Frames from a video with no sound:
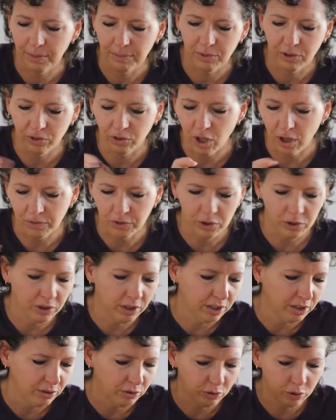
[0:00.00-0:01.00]
dissolve
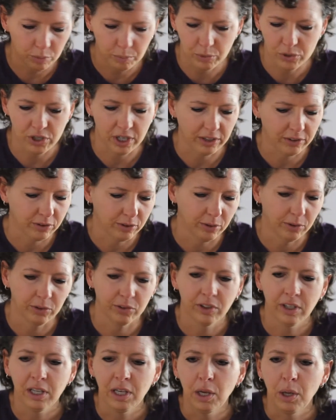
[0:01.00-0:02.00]
unit, 2
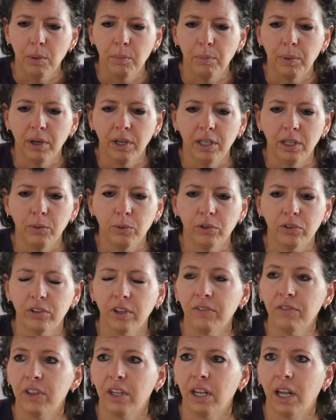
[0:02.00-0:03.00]
projectors, but it was
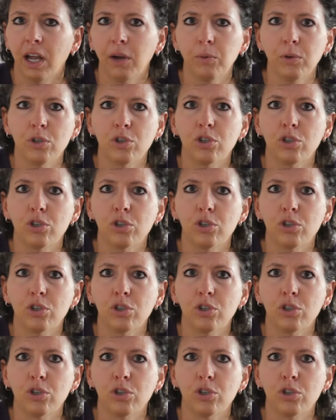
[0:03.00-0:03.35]
stuff that I would